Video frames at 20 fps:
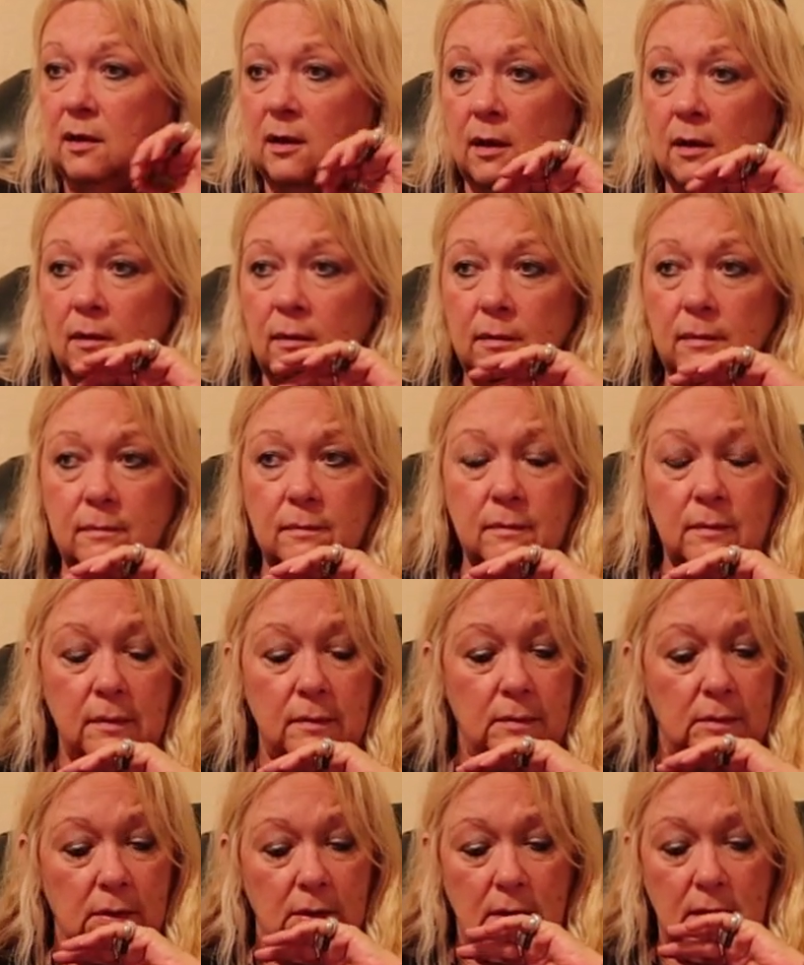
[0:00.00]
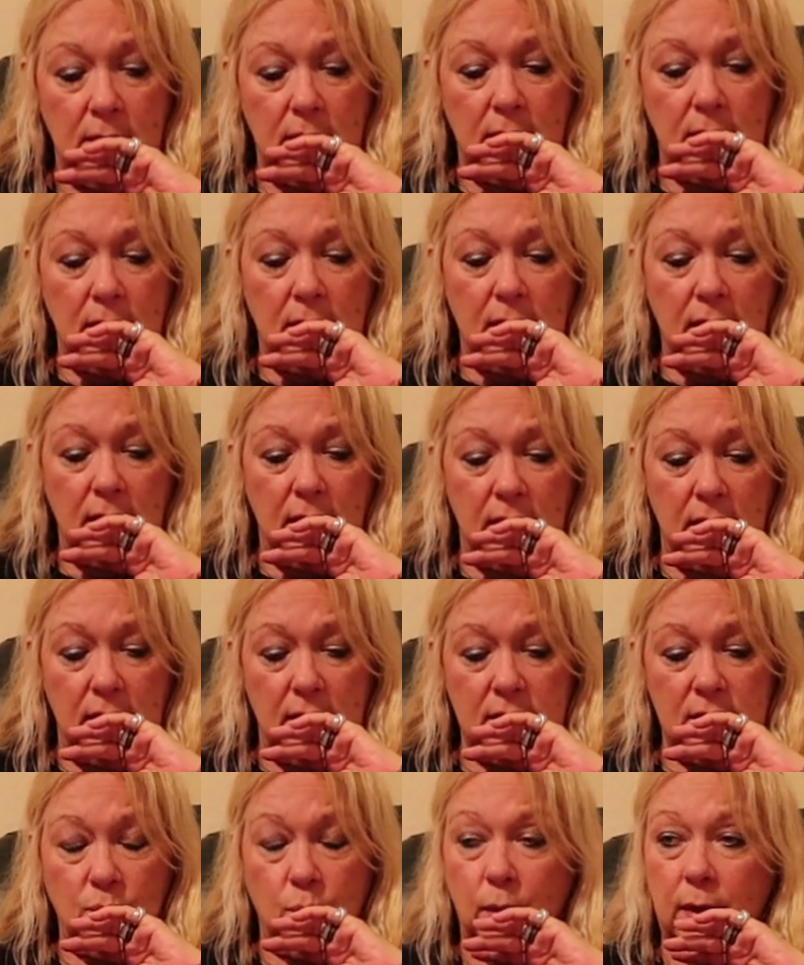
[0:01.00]
you know, and
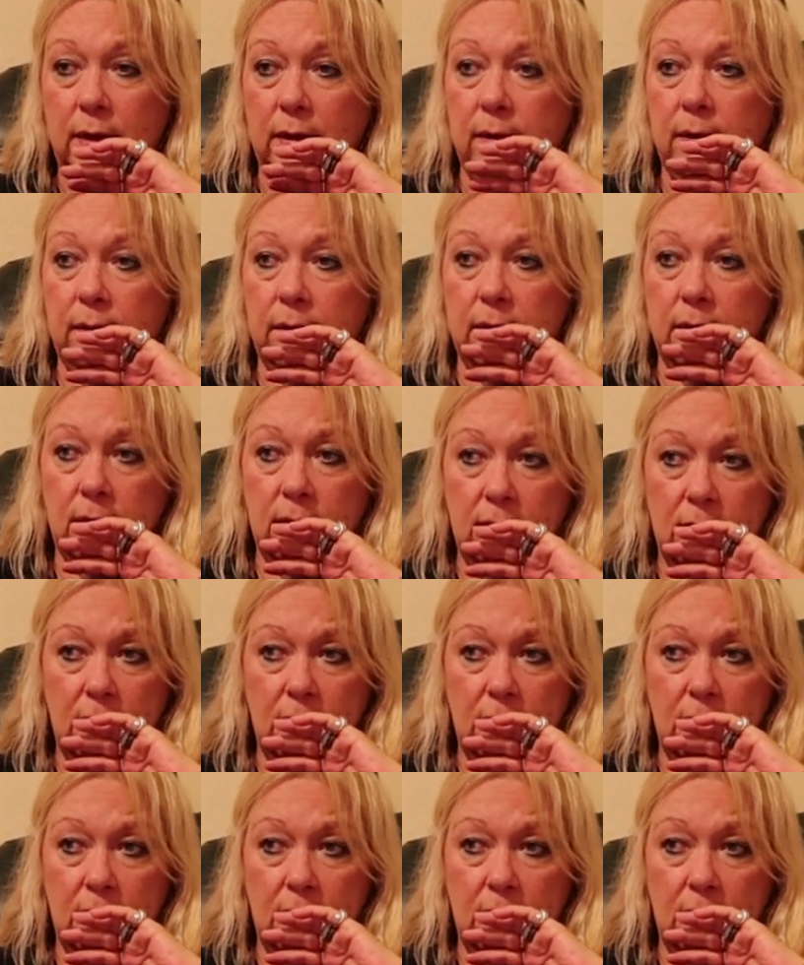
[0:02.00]
it's weird.